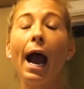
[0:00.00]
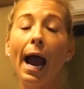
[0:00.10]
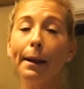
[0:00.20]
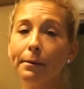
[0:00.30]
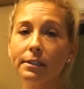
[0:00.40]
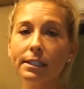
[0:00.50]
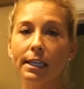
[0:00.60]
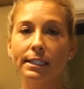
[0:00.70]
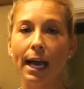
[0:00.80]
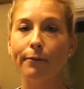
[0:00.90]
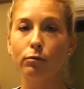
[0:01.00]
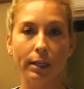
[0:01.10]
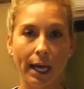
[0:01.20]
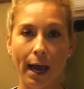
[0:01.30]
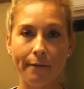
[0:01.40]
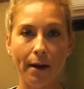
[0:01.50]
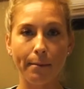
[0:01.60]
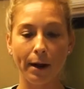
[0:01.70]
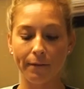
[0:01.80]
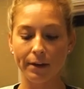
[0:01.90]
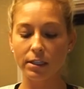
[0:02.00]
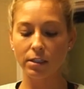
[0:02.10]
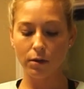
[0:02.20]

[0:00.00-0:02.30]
I personally like to have a really high fat breakfast.